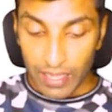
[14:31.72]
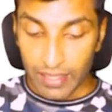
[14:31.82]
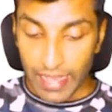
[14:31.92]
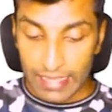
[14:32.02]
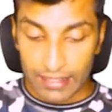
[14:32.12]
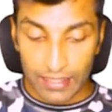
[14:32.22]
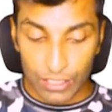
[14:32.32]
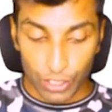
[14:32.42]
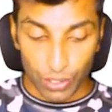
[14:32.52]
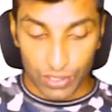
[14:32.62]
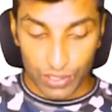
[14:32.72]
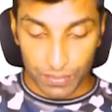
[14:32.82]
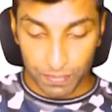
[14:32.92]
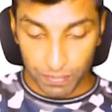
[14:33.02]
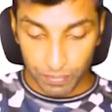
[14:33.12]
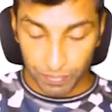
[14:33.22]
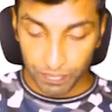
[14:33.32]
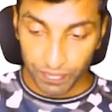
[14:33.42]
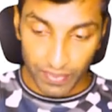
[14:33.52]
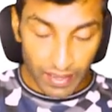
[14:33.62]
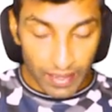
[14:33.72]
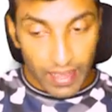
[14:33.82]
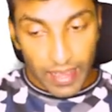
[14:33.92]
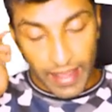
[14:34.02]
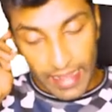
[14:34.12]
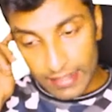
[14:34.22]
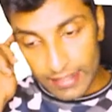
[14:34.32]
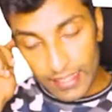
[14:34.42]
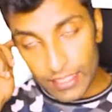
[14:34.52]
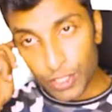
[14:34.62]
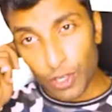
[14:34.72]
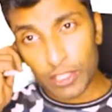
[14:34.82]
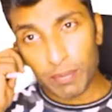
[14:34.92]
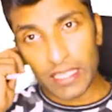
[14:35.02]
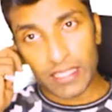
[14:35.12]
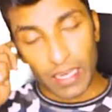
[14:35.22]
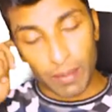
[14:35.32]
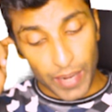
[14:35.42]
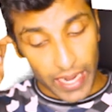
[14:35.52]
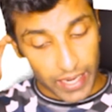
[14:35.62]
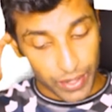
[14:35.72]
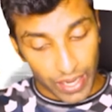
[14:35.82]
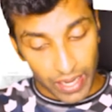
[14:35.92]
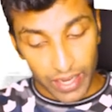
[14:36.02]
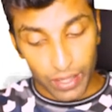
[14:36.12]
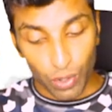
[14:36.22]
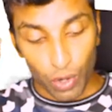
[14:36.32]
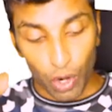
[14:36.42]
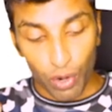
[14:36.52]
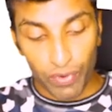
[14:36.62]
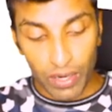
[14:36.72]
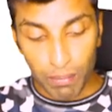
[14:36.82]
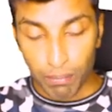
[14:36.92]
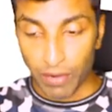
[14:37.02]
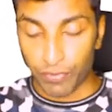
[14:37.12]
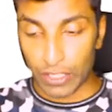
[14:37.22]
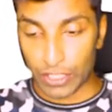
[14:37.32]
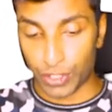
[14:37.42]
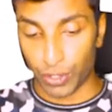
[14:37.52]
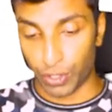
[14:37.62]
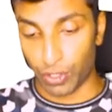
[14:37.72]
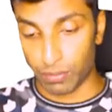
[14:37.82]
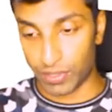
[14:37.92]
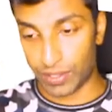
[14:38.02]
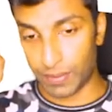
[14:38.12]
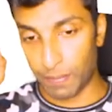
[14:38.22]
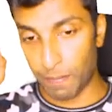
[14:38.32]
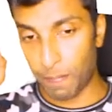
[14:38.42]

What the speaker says: the excess stocks. Excess stocks means, in bracket you can write, over buffer stock norms.